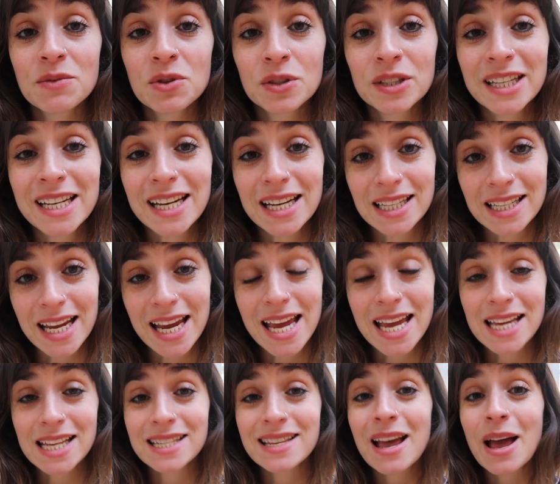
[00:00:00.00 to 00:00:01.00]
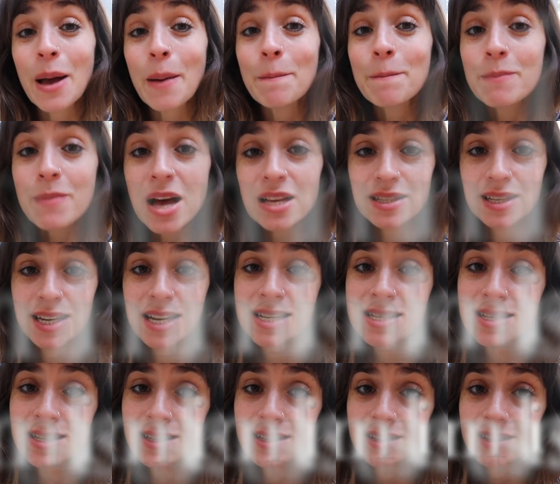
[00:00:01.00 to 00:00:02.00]
you'll need is
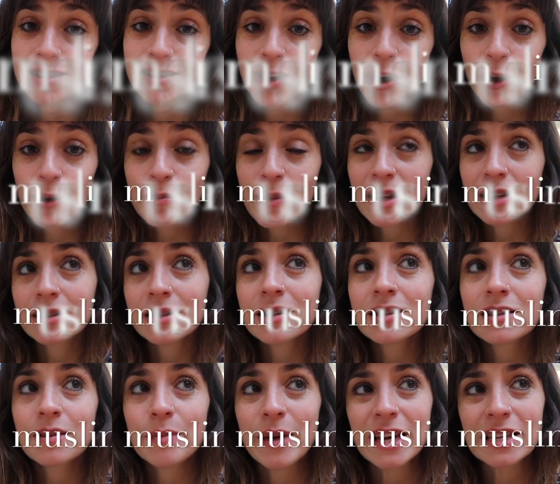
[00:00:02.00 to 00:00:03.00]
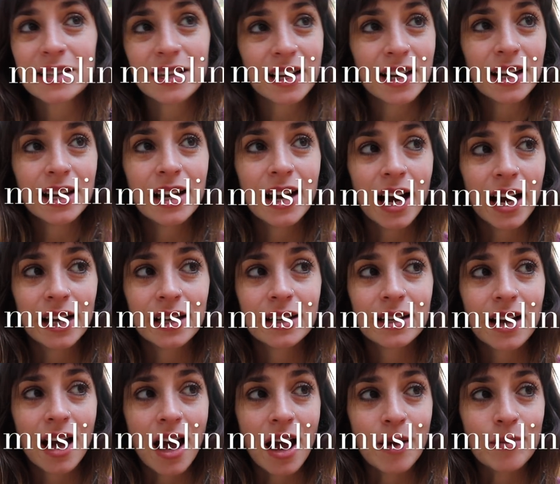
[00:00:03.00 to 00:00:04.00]
muslins. So muslins are basically
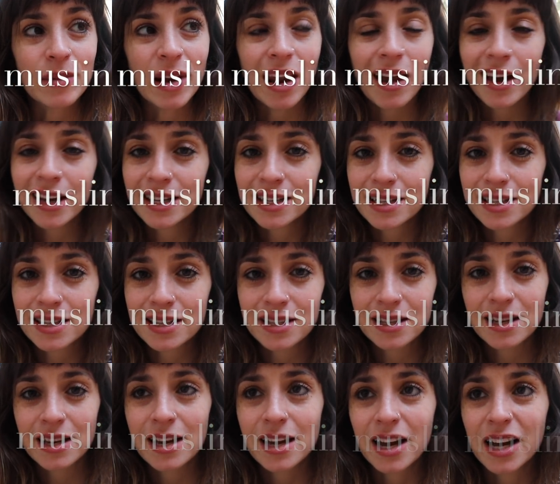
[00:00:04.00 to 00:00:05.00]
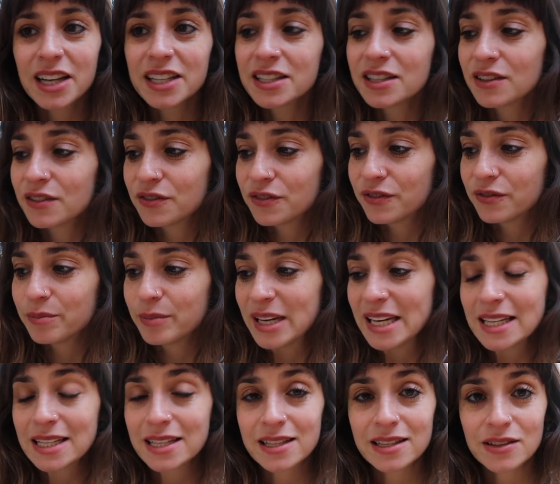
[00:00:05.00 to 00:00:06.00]
like light kind of
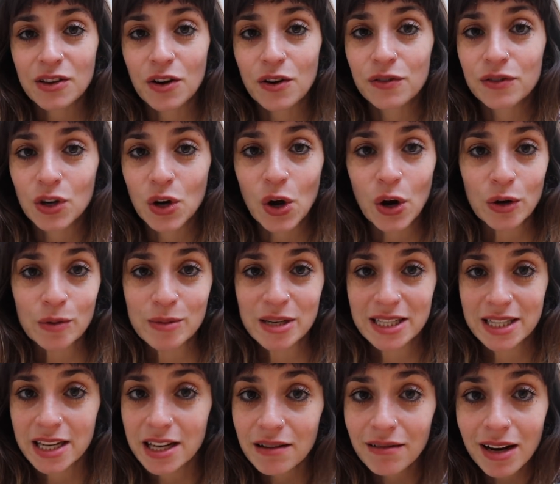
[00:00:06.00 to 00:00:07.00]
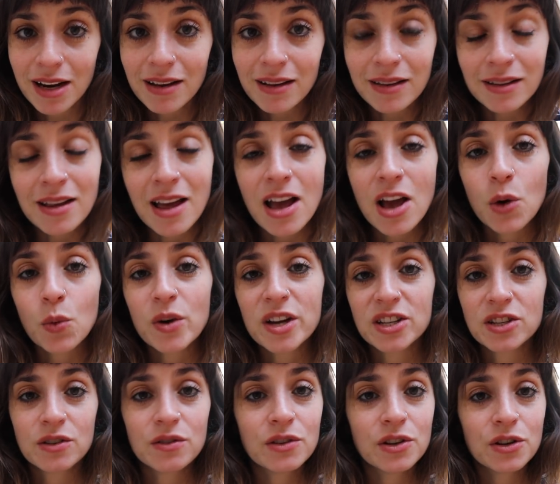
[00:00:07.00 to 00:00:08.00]
pieces of cotton material,
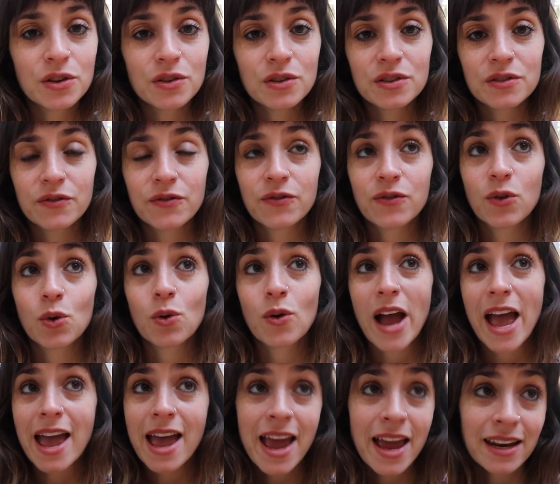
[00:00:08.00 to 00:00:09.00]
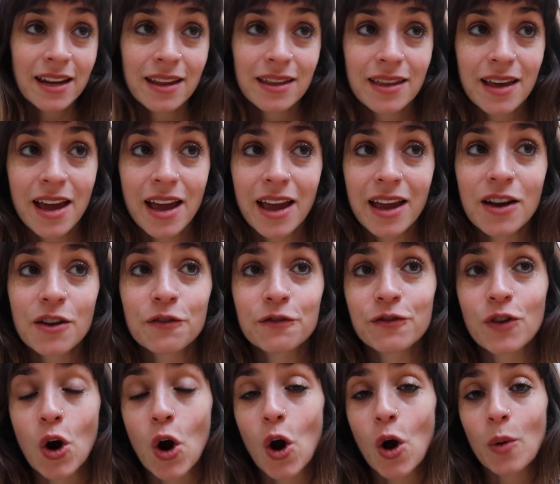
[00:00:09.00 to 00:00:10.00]
which you use for anything
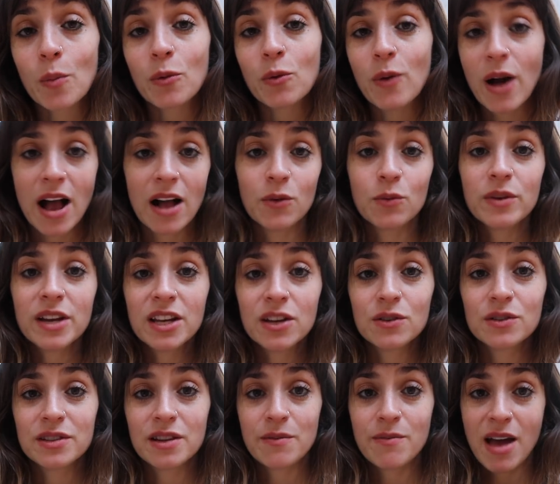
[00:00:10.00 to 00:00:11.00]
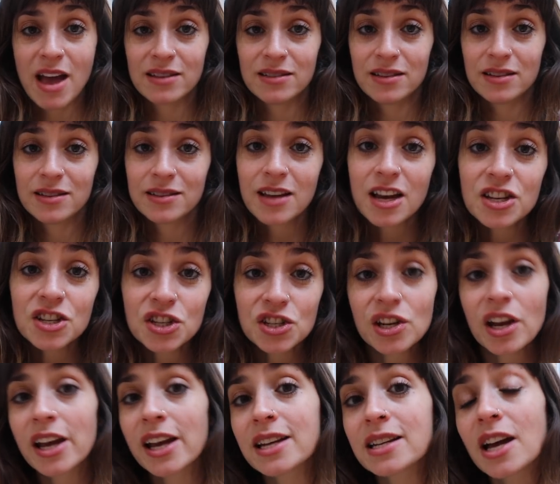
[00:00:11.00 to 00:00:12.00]
from, well, we use them as a
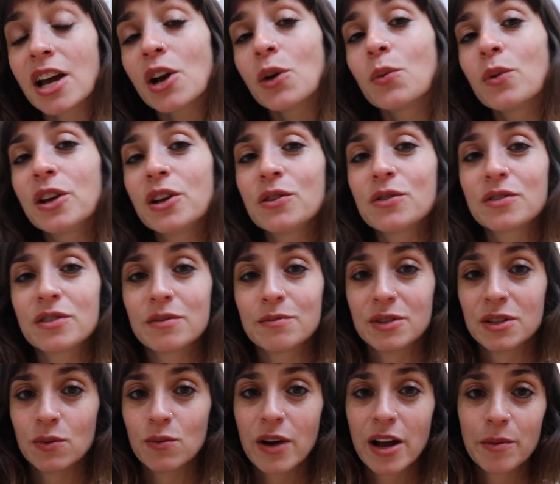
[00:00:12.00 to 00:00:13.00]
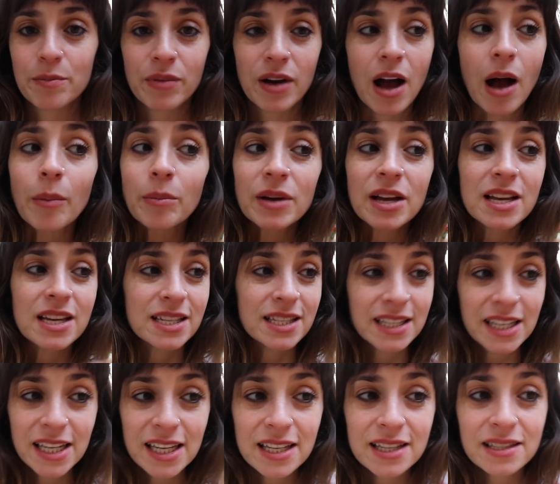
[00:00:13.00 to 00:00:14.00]
sunshade, we use them to wipe up
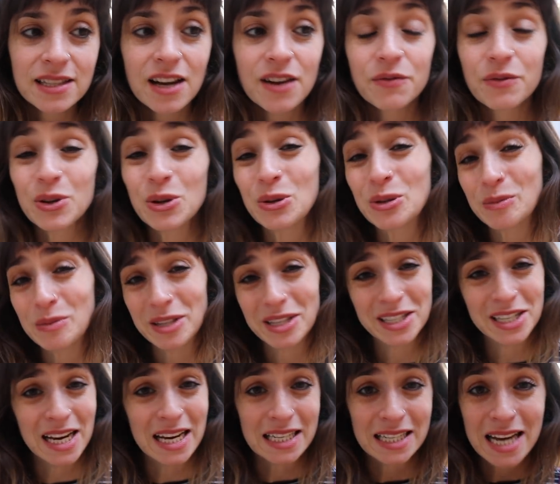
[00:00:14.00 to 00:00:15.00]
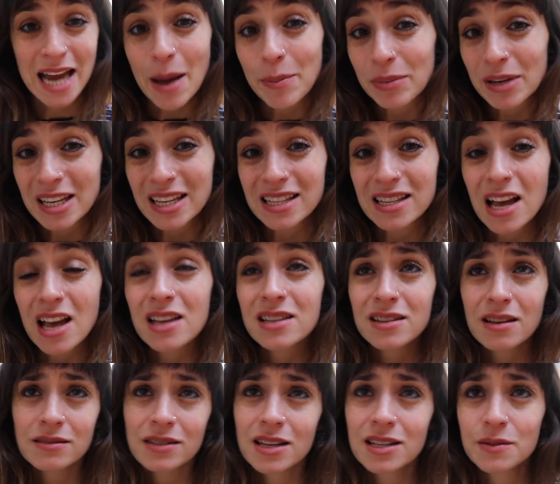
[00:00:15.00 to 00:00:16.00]
sicky stuff, we use them to change nappies,
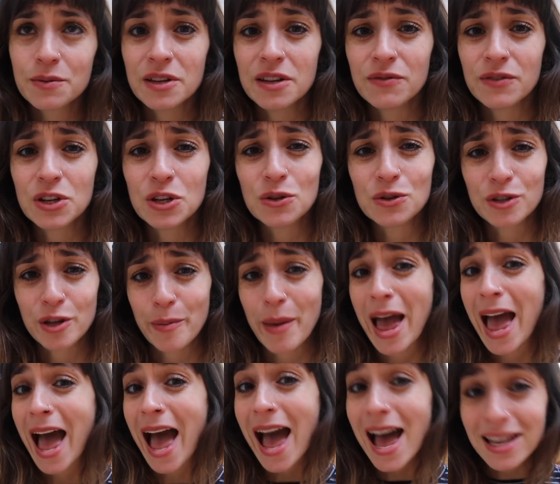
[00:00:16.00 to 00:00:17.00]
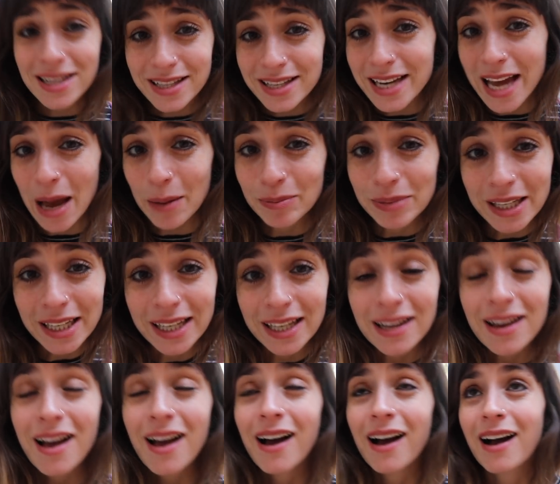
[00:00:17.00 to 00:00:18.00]
sometimes we even use them as a
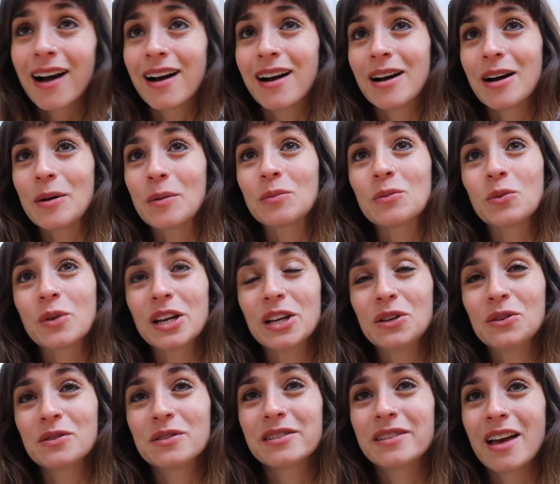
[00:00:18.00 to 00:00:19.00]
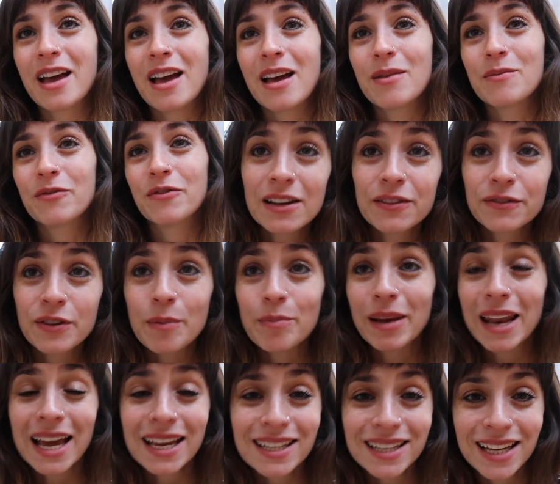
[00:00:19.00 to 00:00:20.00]
nappy, we use them for
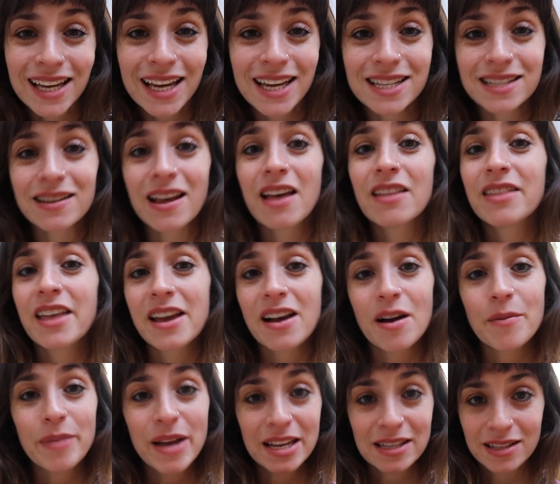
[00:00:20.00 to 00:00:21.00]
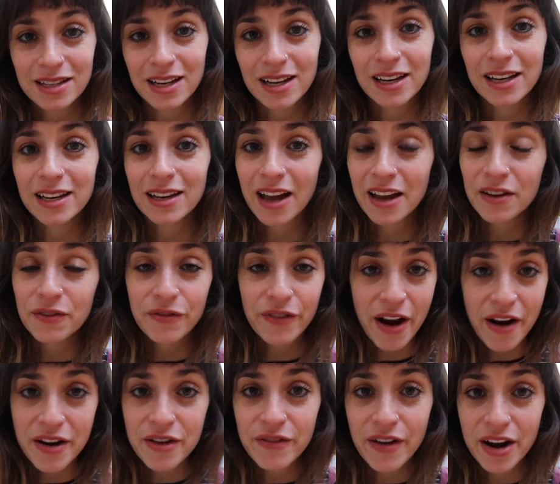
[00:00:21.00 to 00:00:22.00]
blankets. They are basically like
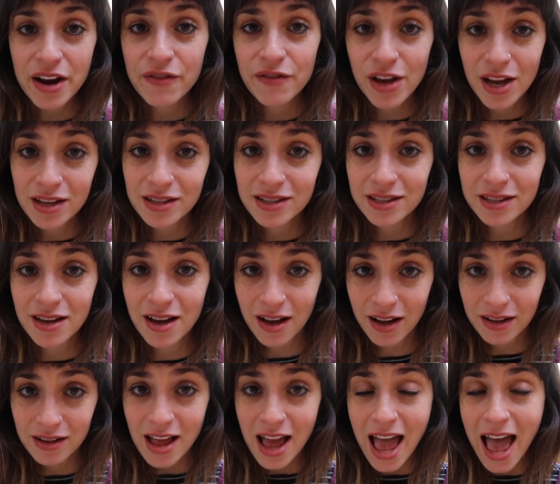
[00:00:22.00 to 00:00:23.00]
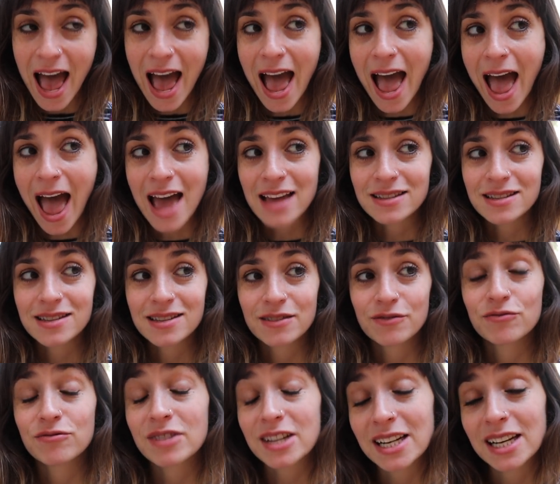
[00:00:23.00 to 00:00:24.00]
very, very versatile and
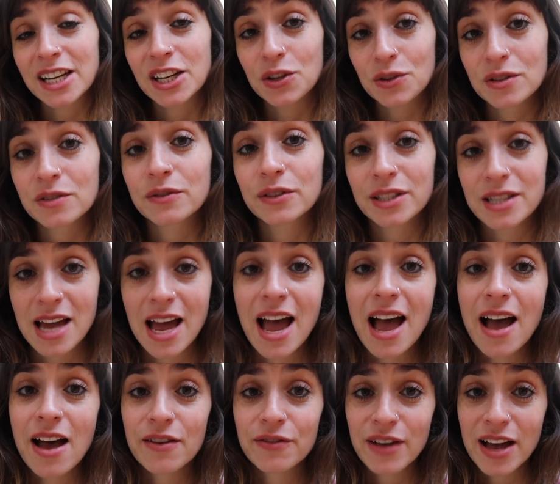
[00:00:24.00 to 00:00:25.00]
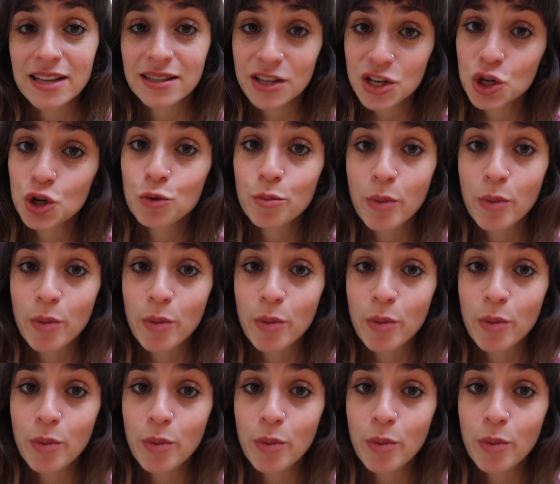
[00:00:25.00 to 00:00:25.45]
really useful to have as a new